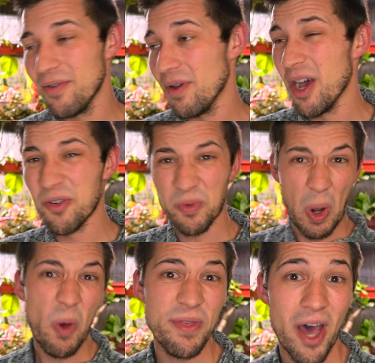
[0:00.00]
a
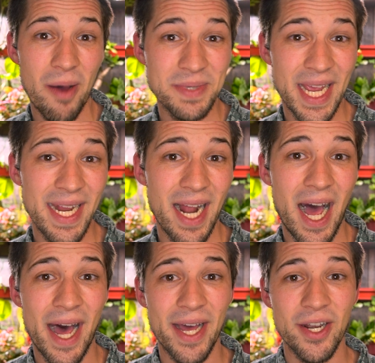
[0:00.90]
growth update
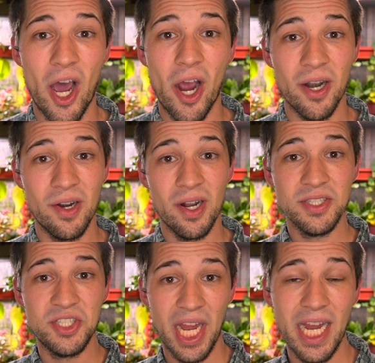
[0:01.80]
on our
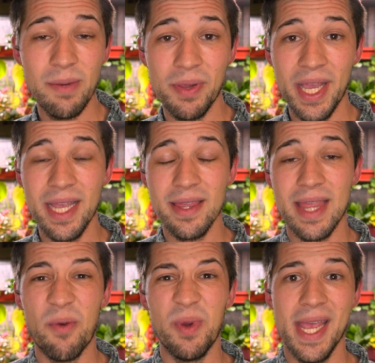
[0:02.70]
jade plant
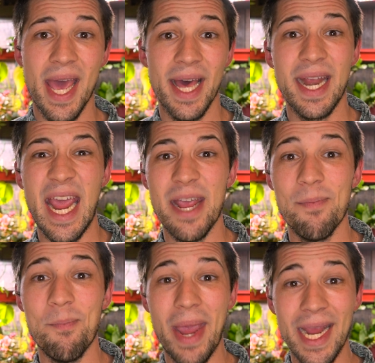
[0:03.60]
that we had a
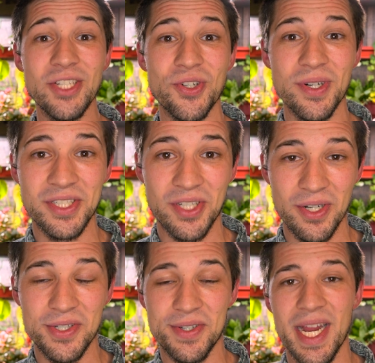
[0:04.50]
major
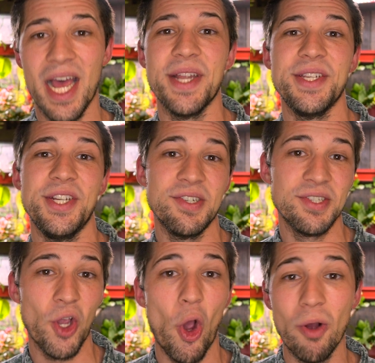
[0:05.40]
surgery on years
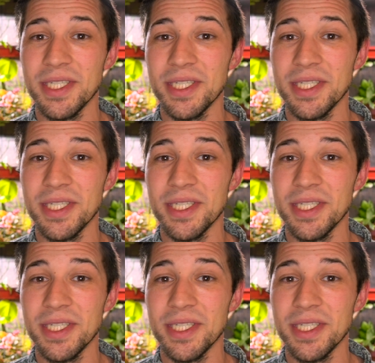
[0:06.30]
ago.